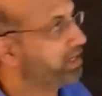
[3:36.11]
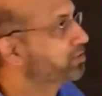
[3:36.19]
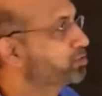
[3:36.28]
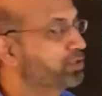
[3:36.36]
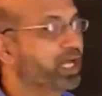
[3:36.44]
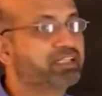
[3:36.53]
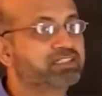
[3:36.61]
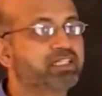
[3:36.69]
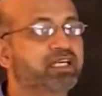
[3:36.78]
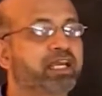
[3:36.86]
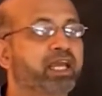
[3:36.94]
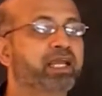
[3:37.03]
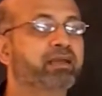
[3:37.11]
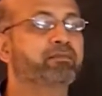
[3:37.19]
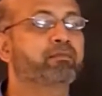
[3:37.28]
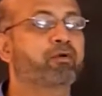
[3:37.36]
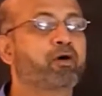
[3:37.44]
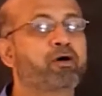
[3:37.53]
So that's the
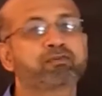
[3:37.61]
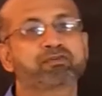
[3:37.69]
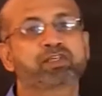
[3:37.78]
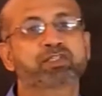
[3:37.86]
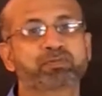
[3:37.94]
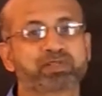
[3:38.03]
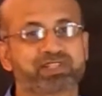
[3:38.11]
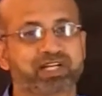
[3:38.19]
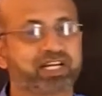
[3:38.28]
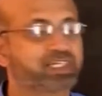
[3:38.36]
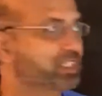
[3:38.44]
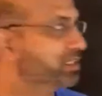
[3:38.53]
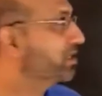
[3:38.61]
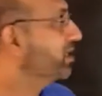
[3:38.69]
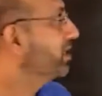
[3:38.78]
aim of this presentation.